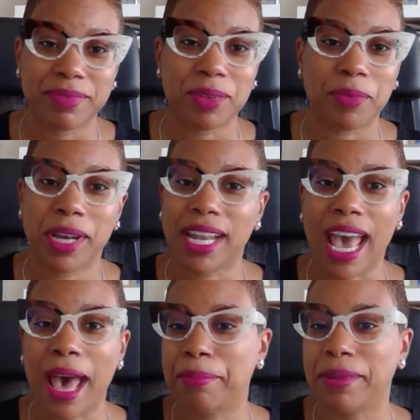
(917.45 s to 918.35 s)
what
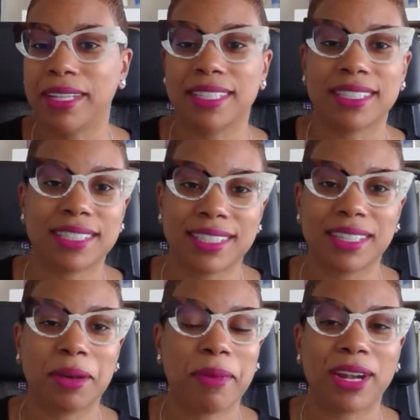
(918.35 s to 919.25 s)
happens,
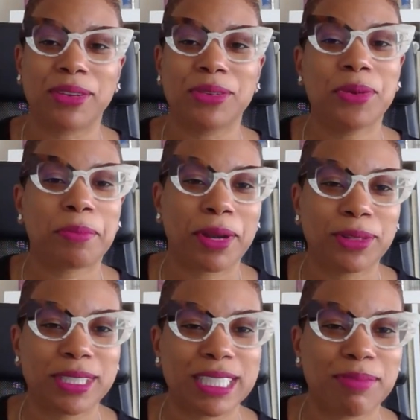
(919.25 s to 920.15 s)
no matter who
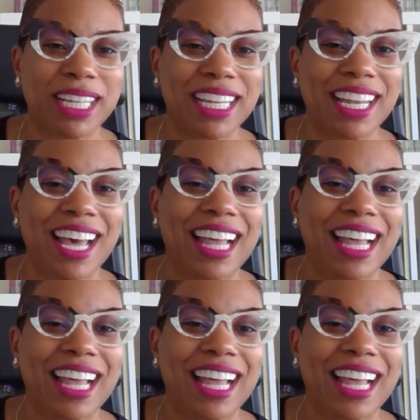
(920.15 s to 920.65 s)
approaches me.